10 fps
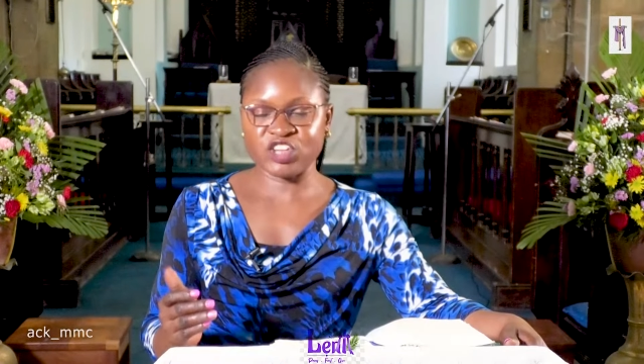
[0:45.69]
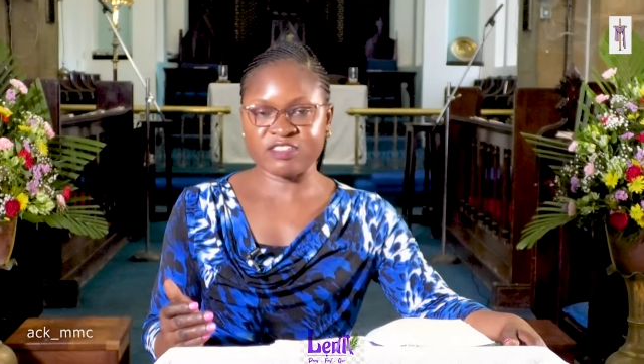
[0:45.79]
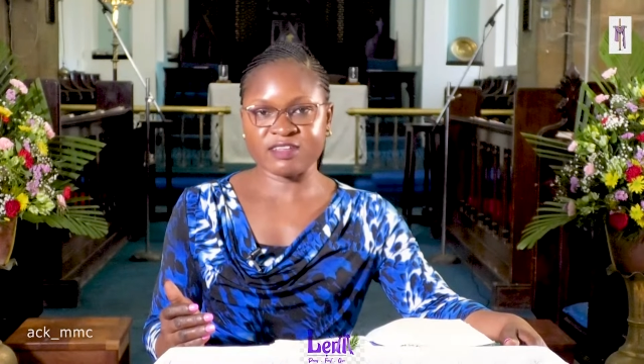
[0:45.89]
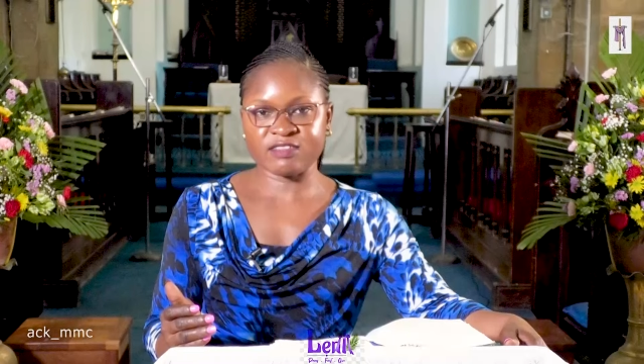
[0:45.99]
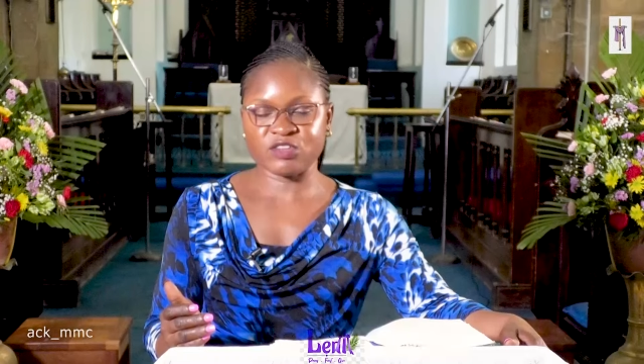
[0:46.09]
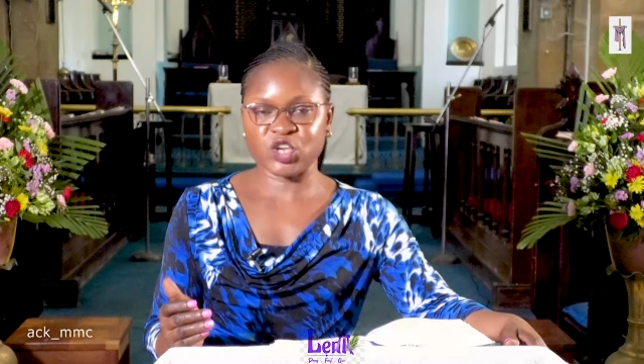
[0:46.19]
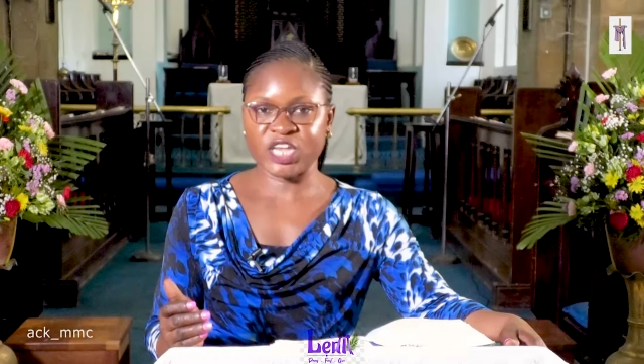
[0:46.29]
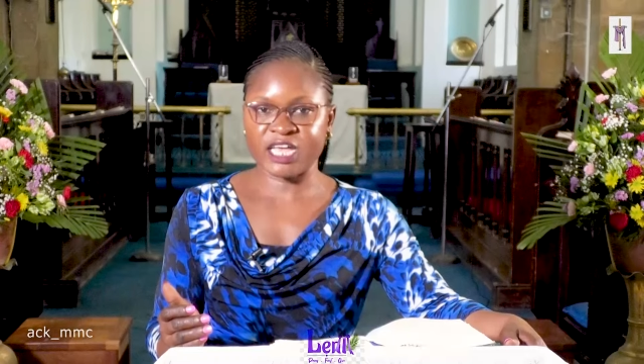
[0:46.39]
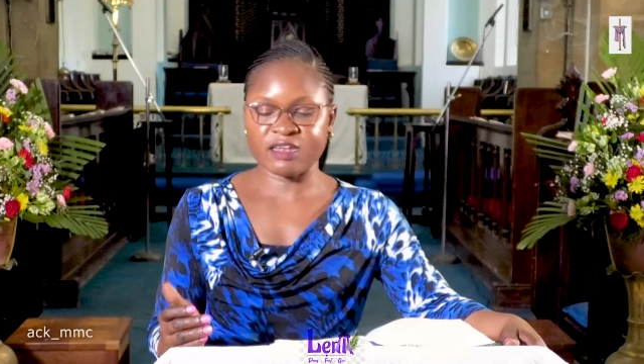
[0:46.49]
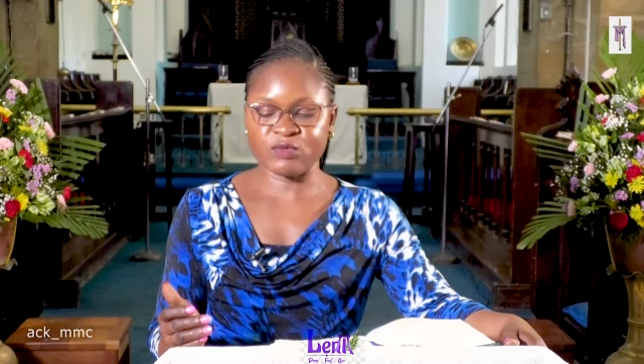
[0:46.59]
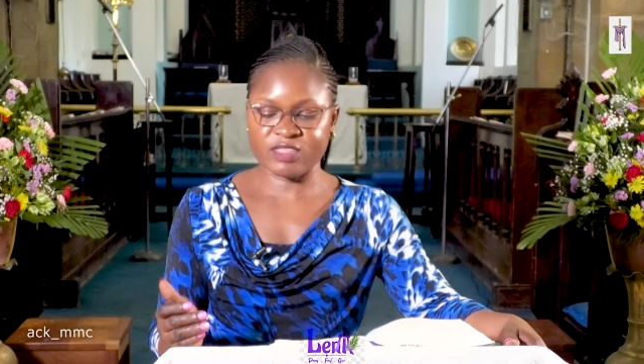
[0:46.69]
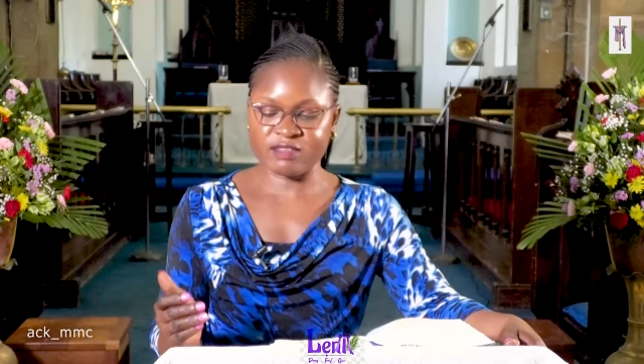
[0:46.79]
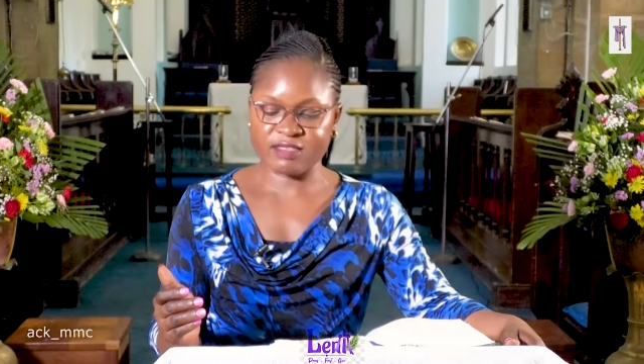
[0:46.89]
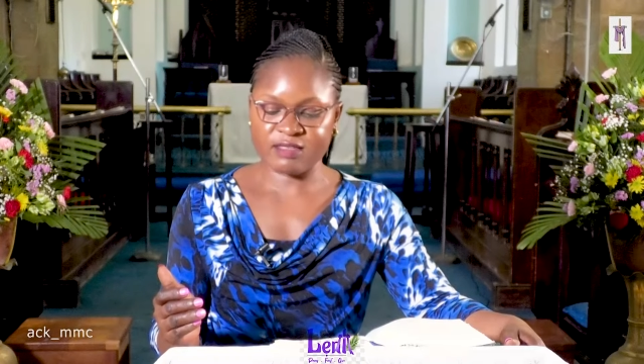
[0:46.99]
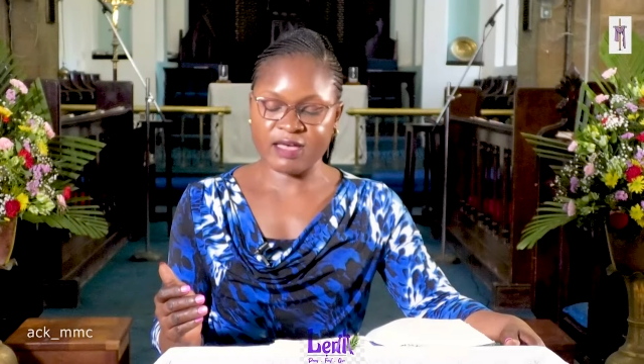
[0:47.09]
Jesus shared with
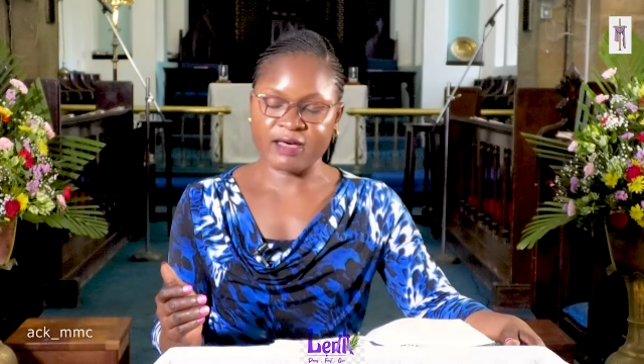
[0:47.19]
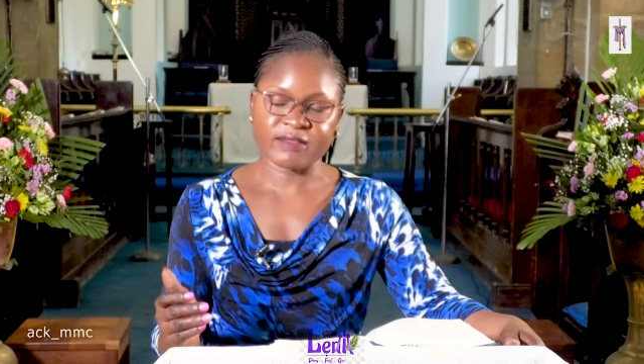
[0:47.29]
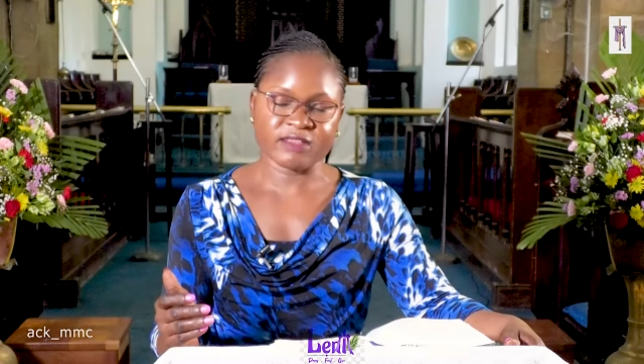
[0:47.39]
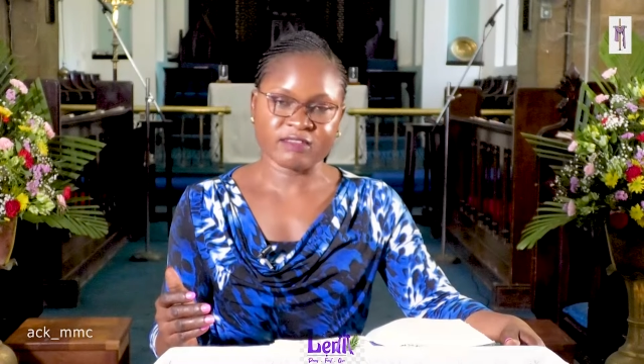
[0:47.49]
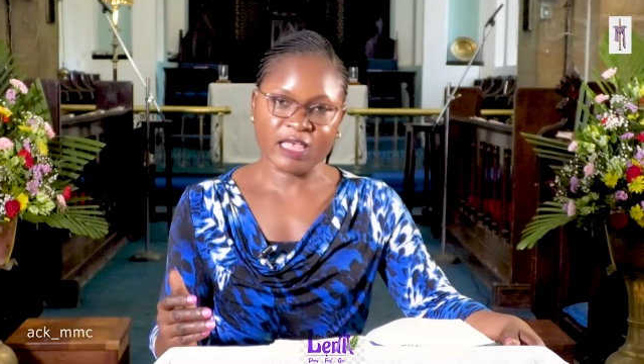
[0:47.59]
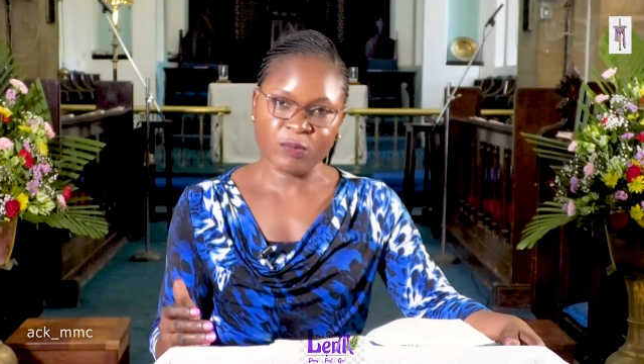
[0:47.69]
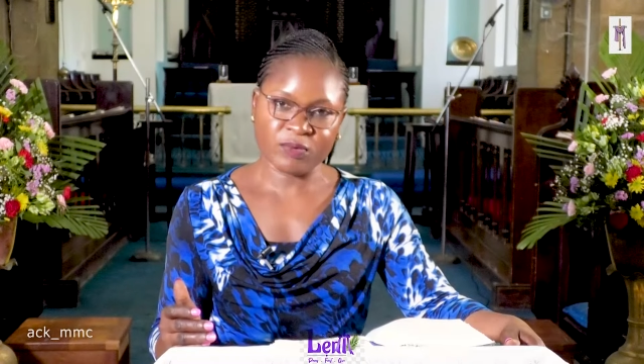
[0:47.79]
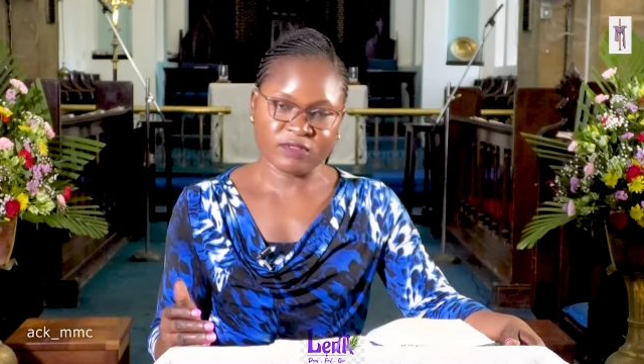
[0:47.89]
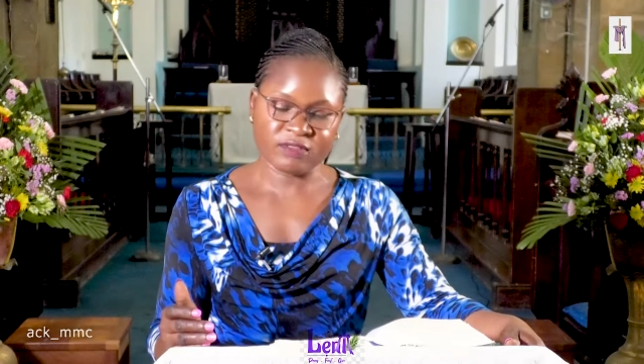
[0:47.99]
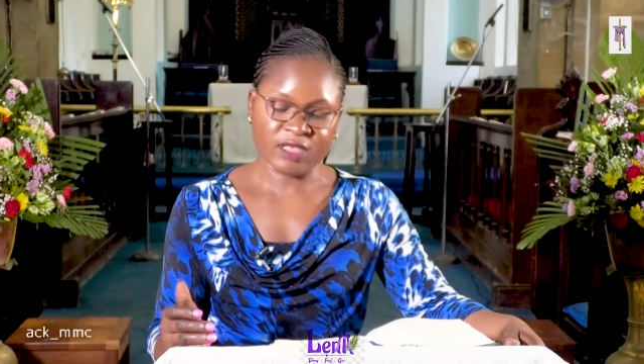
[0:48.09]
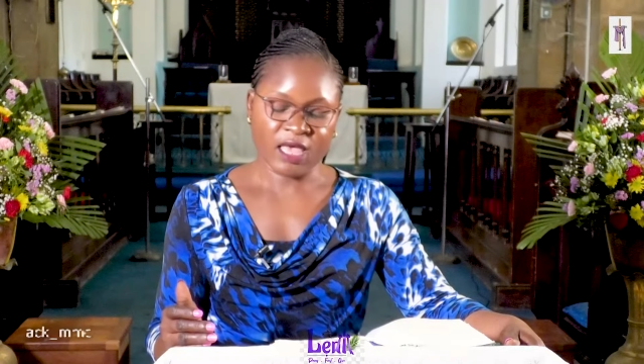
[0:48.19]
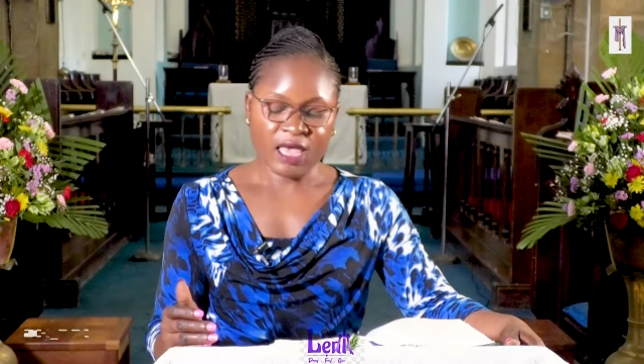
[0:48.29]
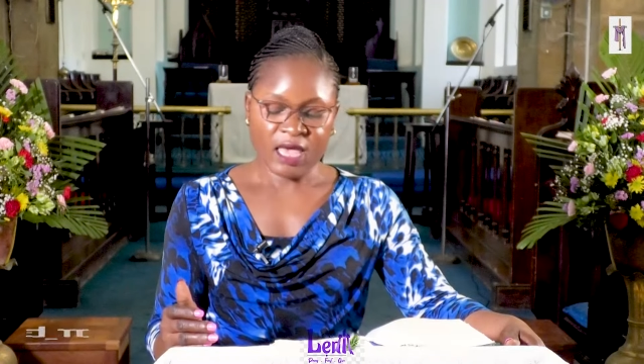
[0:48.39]
his uh, disciples.